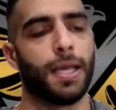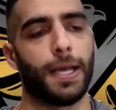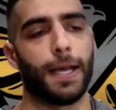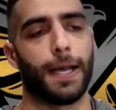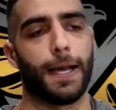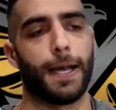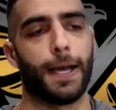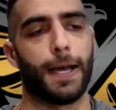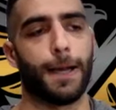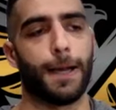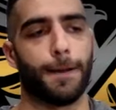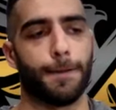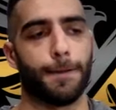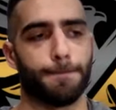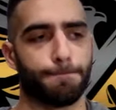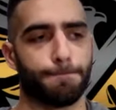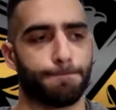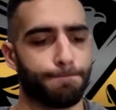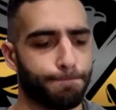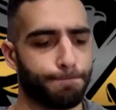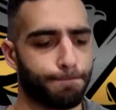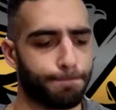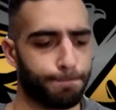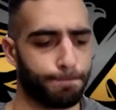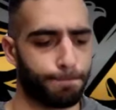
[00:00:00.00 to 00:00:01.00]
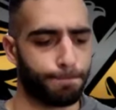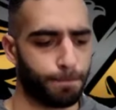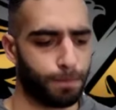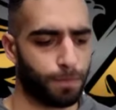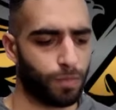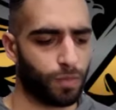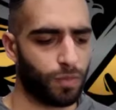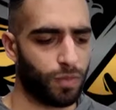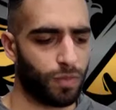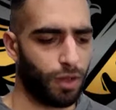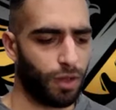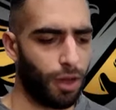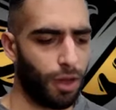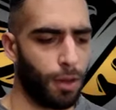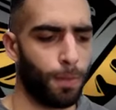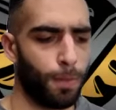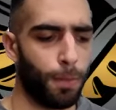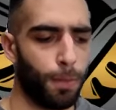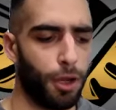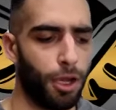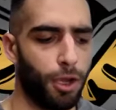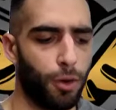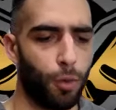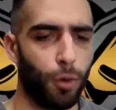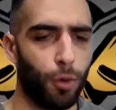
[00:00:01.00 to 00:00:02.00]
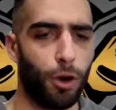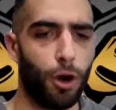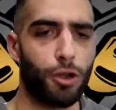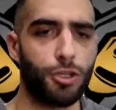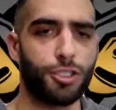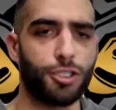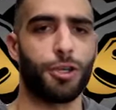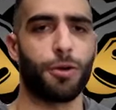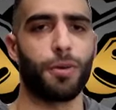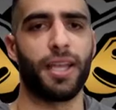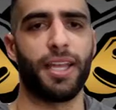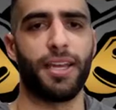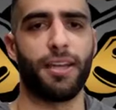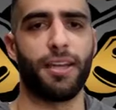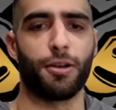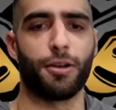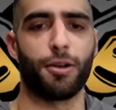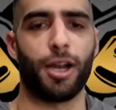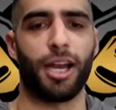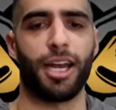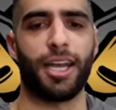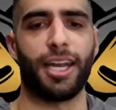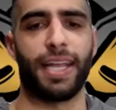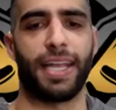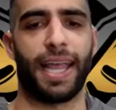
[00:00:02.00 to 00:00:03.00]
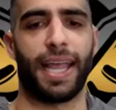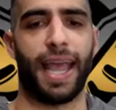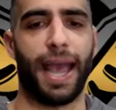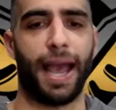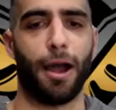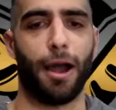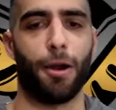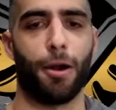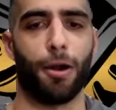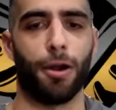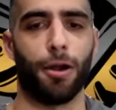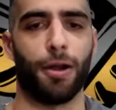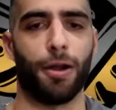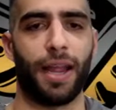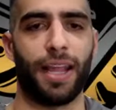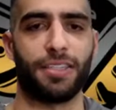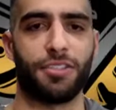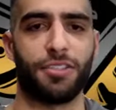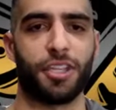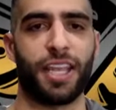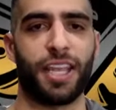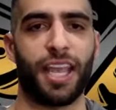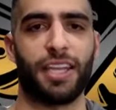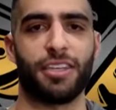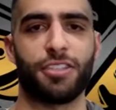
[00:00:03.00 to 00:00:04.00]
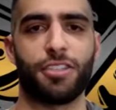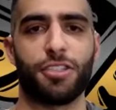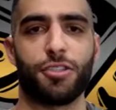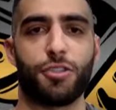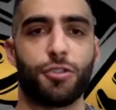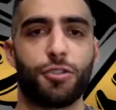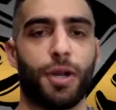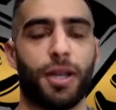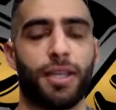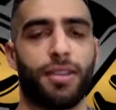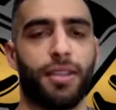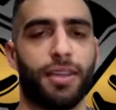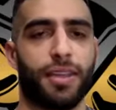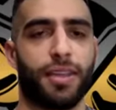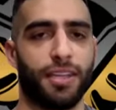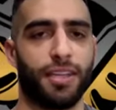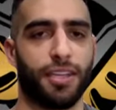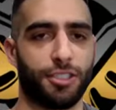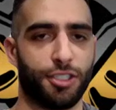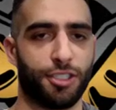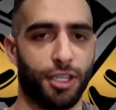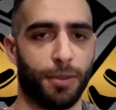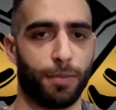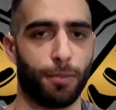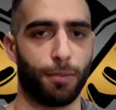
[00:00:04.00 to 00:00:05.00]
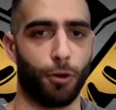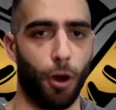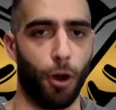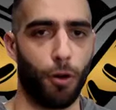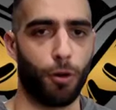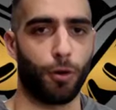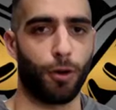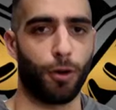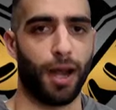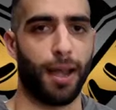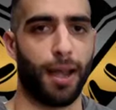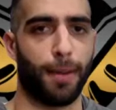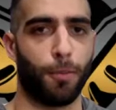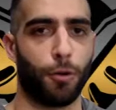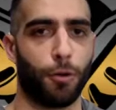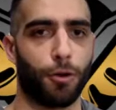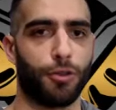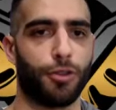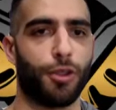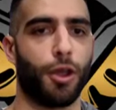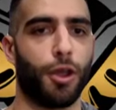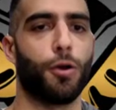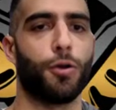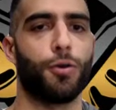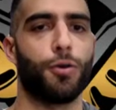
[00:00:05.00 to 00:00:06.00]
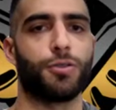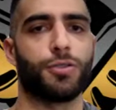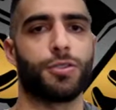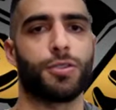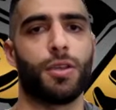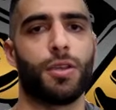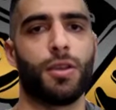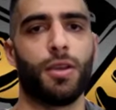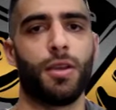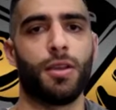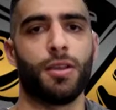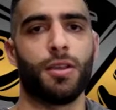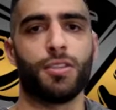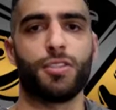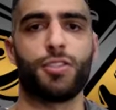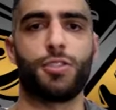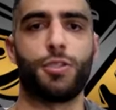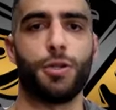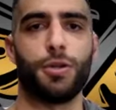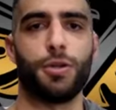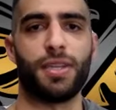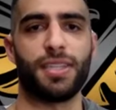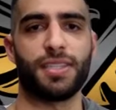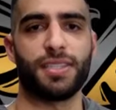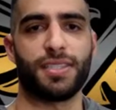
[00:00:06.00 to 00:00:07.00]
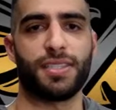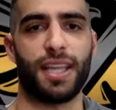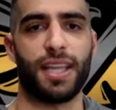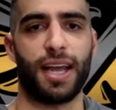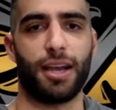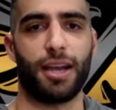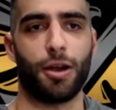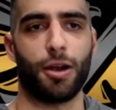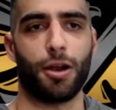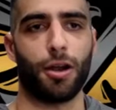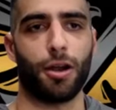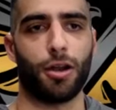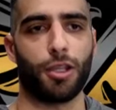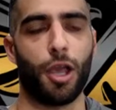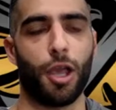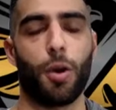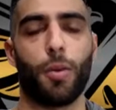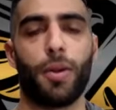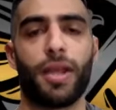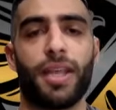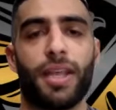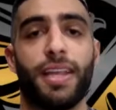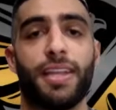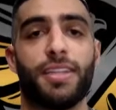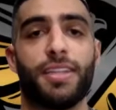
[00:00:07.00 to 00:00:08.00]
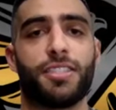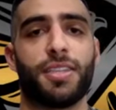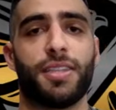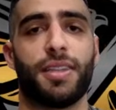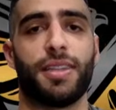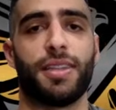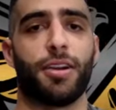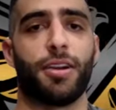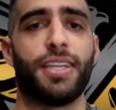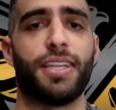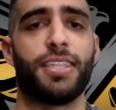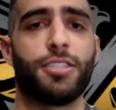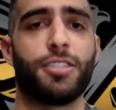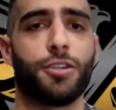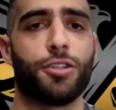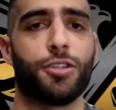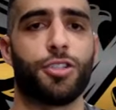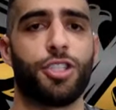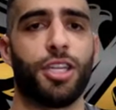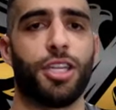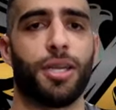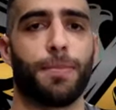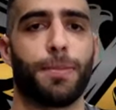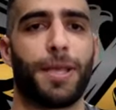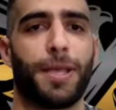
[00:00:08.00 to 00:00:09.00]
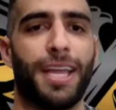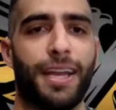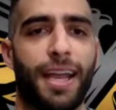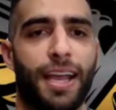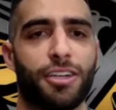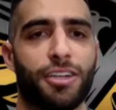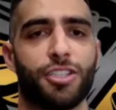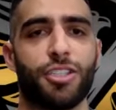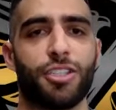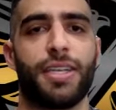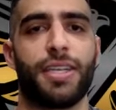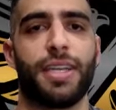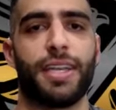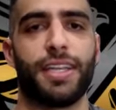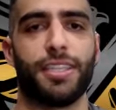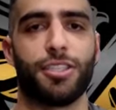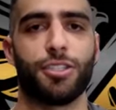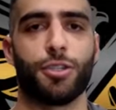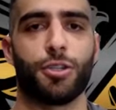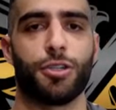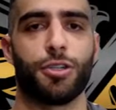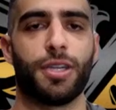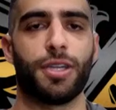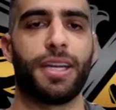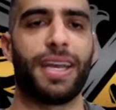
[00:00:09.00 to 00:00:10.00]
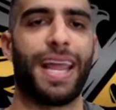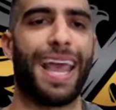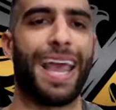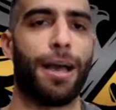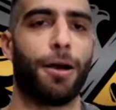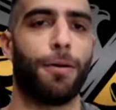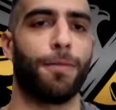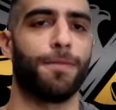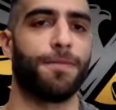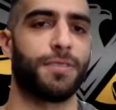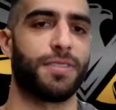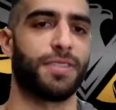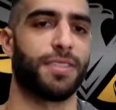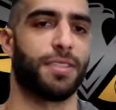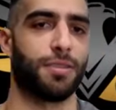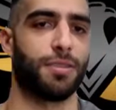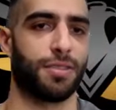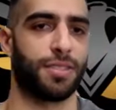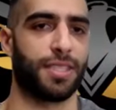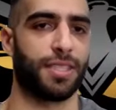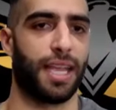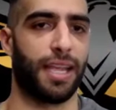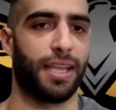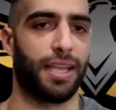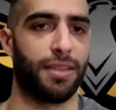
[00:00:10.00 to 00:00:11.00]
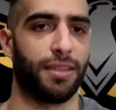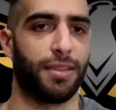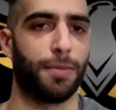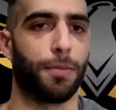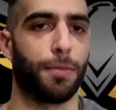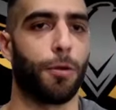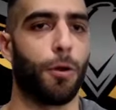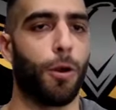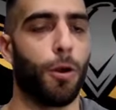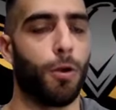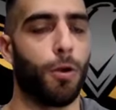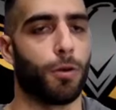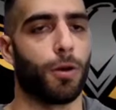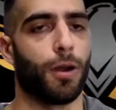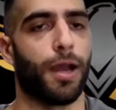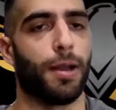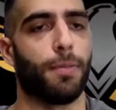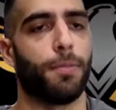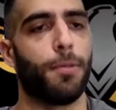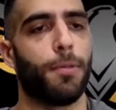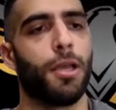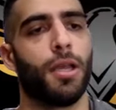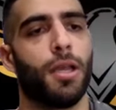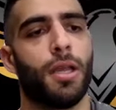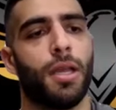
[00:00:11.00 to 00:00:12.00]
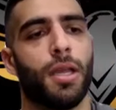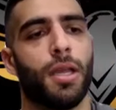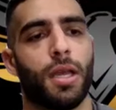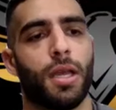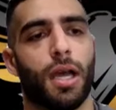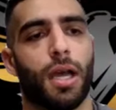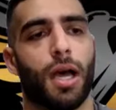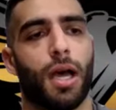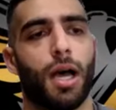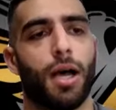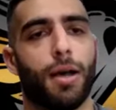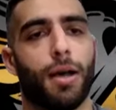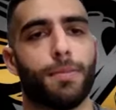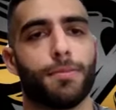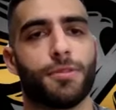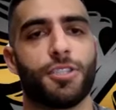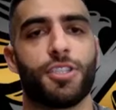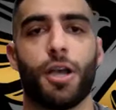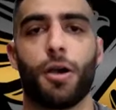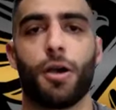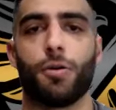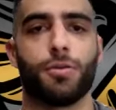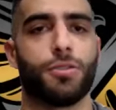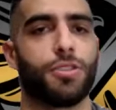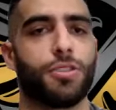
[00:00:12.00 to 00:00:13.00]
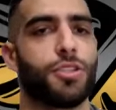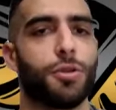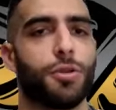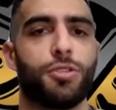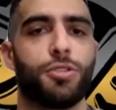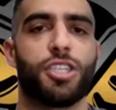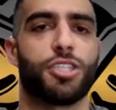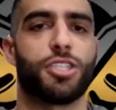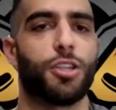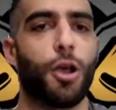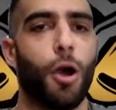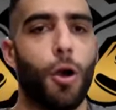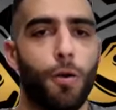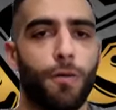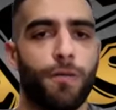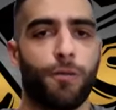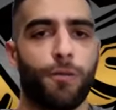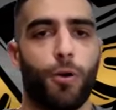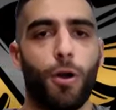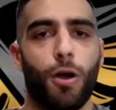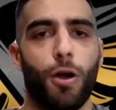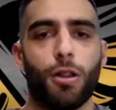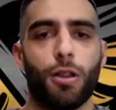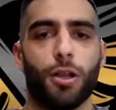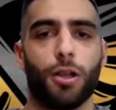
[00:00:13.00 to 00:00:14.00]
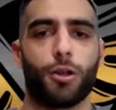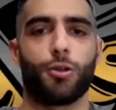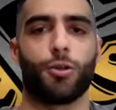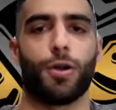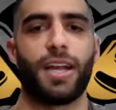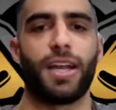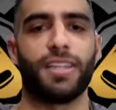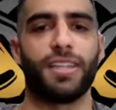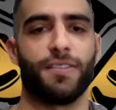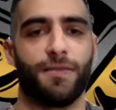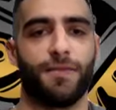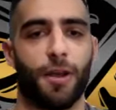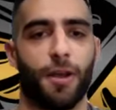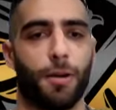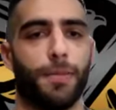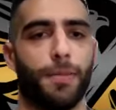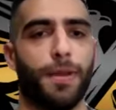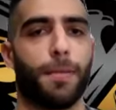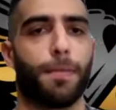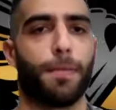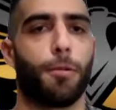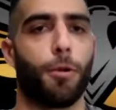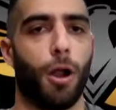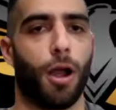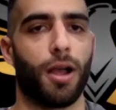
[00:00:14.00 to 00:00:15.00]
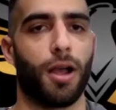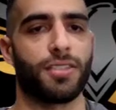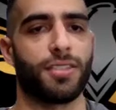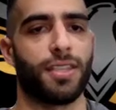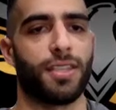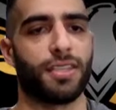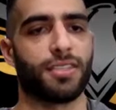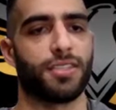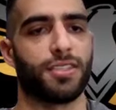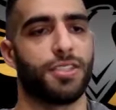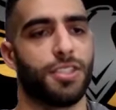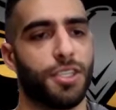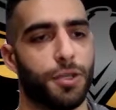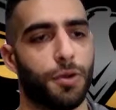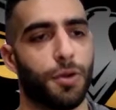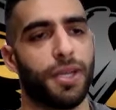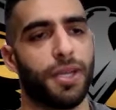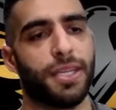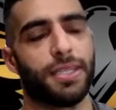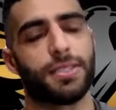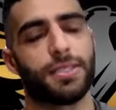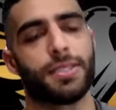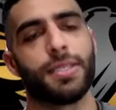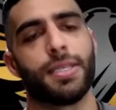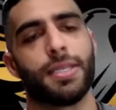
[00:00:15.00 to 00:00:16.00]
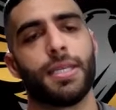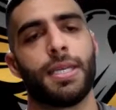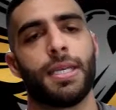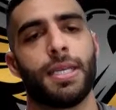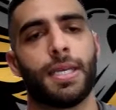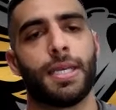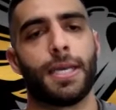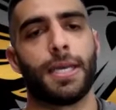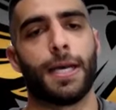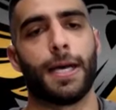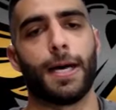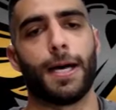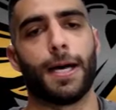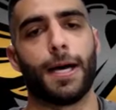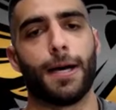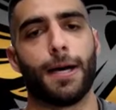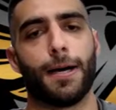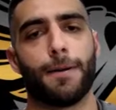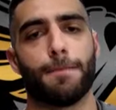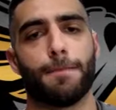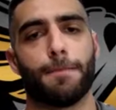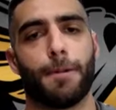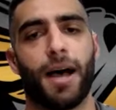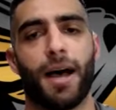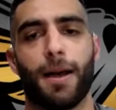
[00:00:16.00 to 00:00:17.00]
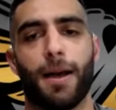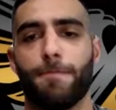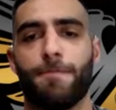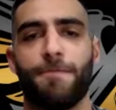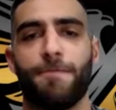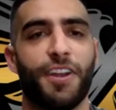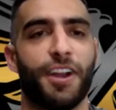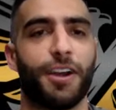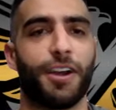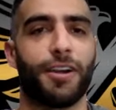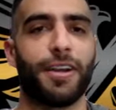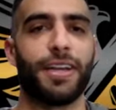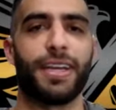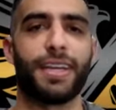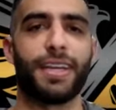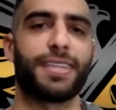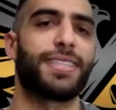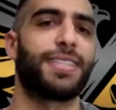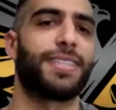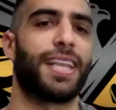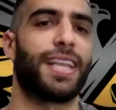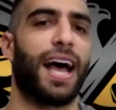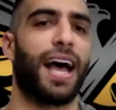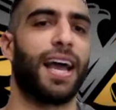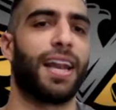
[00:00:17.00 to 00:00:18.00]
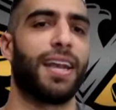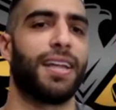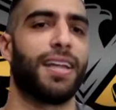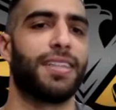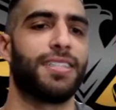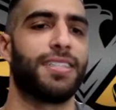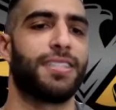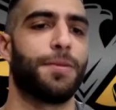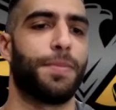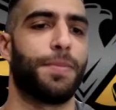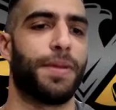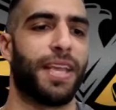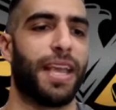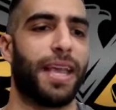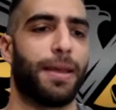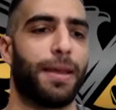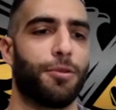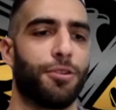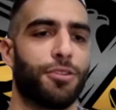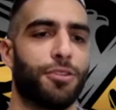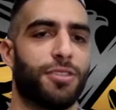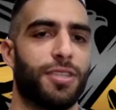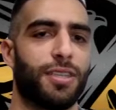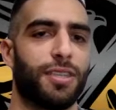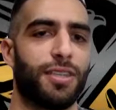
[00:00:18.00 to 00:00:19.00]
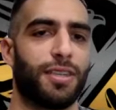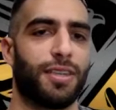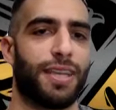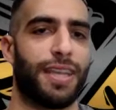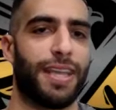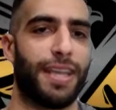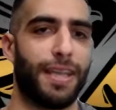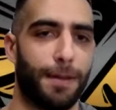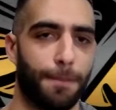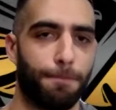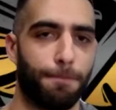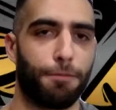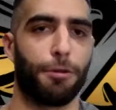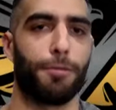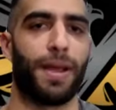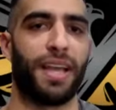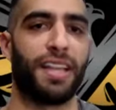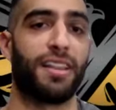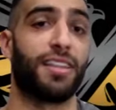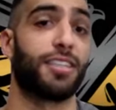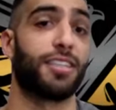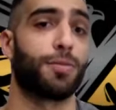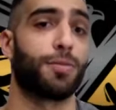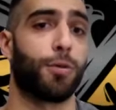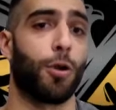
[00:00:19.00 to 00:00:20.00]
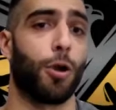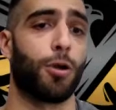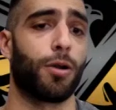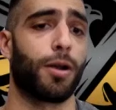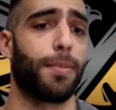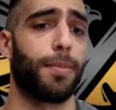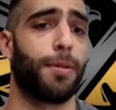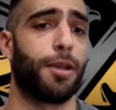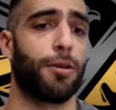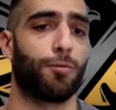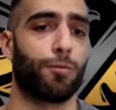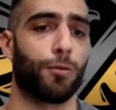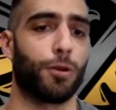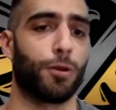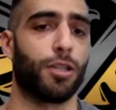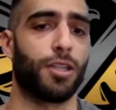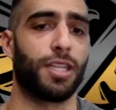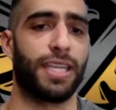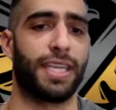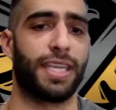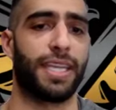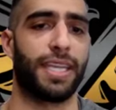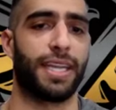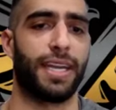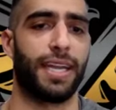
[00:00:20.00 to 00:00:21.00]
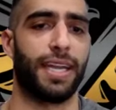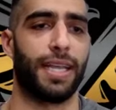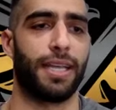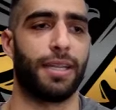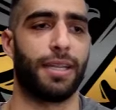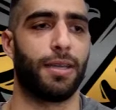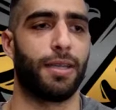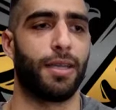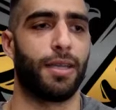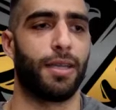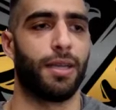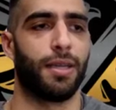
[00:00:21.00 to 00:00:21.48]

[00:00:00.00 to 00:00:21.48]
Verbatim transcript: Um, but we're also integrating our education strength and conditioning program where those students that are going into their internship can actually intern and help facilitate the program um, so so just overall a great development process to it um, i'm very excited to be able to implement this program and really get it